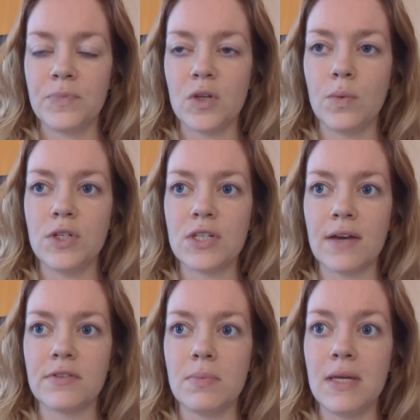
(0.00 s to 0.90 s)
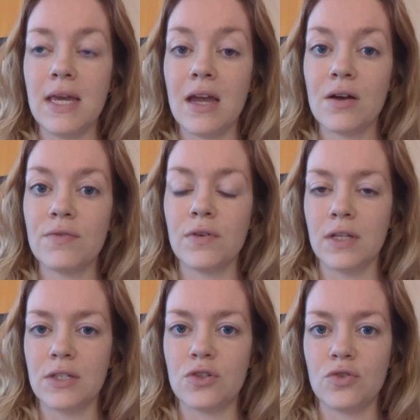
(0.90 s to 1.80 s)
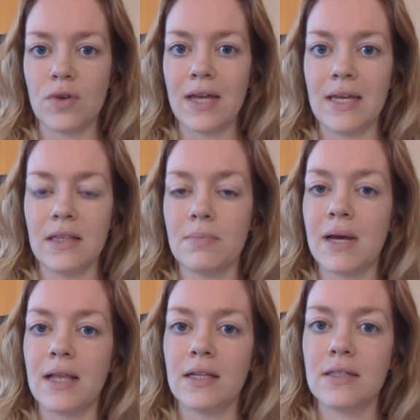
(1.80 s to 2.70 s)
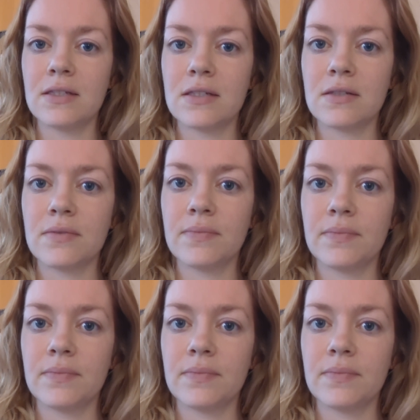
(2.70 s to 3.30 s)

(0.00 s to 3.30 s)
So we just have to be careful in striking the balance.